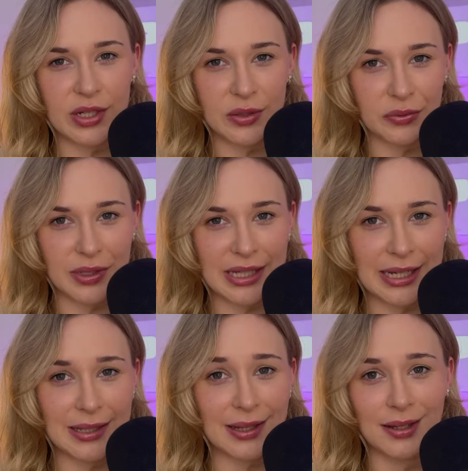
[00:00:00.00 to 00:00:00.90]
is
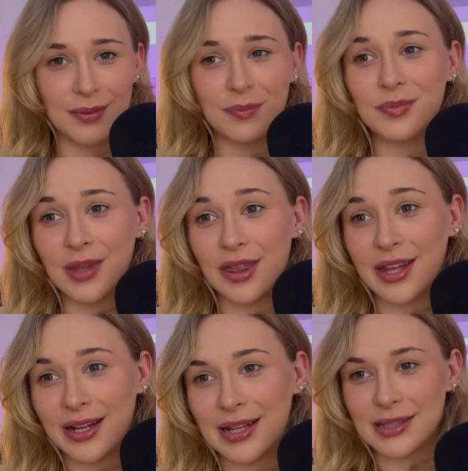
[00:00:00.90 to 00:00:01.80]
really like the
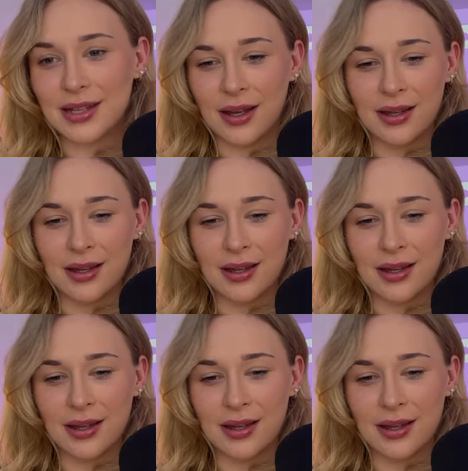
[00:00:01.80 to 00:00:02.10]
thing that's